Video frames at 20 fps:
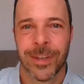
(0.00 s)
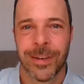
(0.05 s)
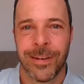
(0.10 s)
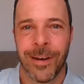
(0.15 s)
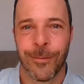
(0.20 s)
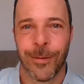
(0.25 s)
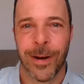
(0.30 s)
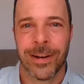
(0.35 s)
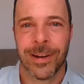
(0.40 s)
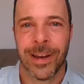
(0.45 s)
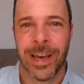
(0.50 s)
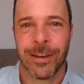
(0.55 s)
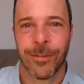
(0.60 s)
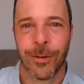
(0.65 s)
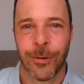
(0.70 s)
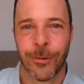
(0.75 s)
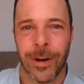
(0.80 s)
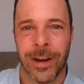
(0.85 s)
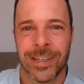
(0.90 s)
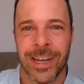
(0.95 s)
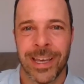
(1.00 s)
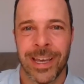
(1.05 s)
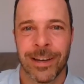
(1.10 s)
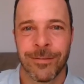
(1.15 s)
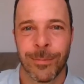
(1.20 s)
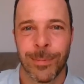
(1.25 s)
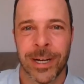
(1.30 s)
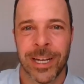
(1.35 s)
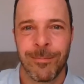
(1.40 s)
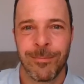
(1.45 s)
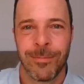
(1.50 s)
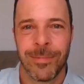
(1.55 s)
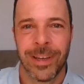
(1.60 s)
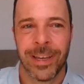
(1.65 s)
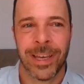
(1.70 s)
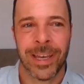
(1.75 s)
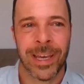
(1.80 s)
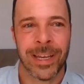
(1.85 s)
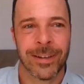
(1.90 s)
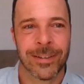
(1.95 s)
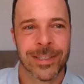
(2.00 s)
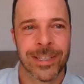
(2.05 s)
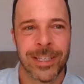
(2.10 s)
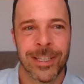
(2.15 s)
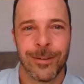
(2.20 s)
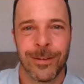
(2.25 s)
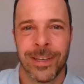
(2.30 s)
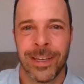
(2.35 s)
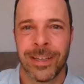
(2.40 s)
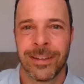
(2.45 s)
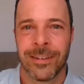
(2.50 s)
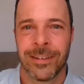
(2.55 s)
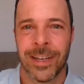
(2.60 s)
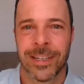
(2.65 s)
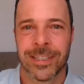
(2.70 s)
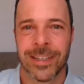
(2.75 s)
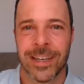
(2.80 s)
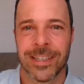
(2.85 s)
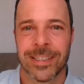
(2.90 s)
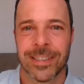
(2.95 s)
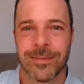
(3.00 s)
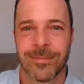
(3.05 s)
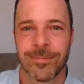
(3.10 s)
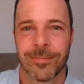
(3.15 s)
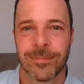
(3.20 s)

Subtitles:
All right, have a great day, everybody, and I'll see you in the next lesson.